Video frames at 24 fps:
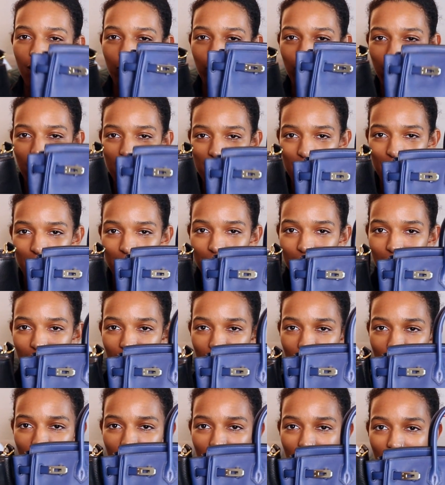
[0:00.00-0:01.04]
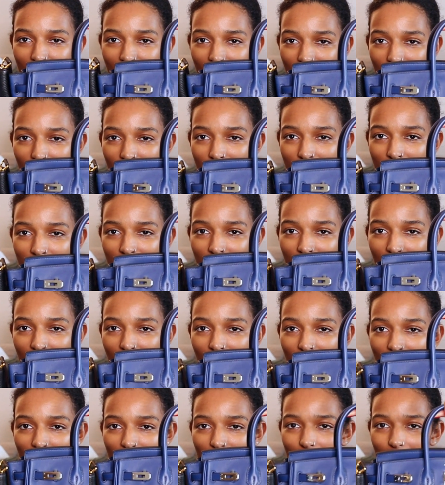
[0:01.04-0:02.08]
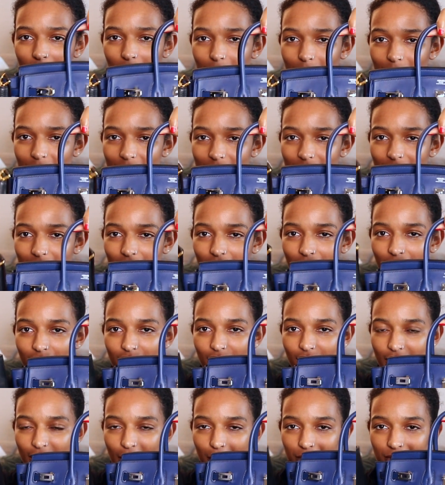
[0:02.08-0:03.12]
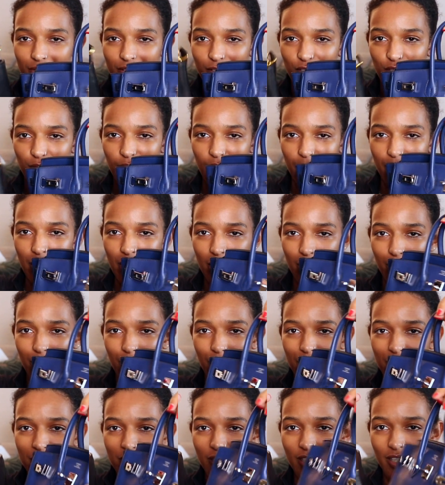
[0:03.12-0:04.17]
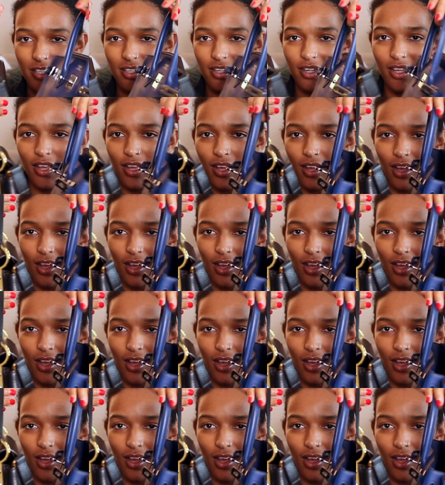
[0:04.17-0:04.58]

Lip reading: because I feel like a lot of people have probably seen the Capucine's BB in person,